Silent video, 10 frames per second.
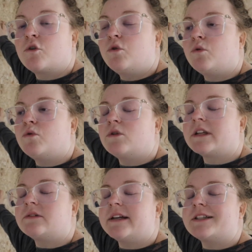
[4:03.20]
cool
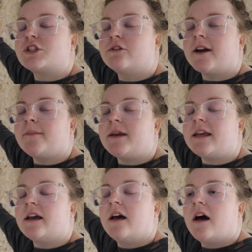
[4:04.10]
little
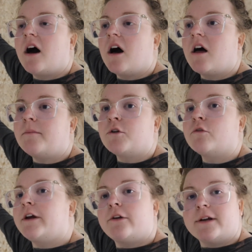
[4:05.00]
Instagram-y
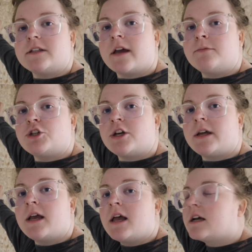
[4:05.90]
greenery type
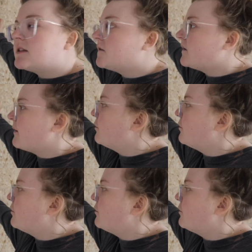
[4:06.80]
shit, because I